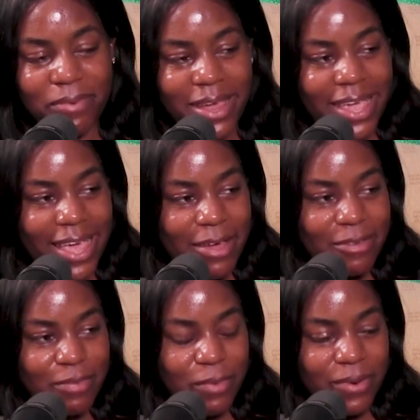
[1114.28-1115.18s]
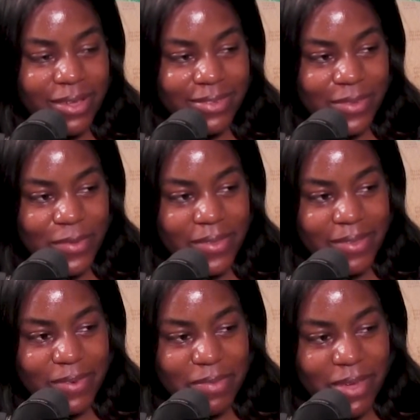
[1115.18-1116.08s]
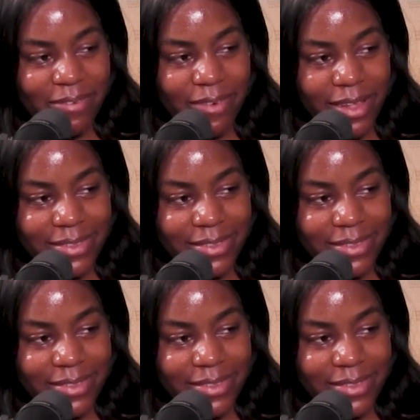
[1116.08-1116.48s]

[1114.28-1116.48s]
Breaking out of boarding school with my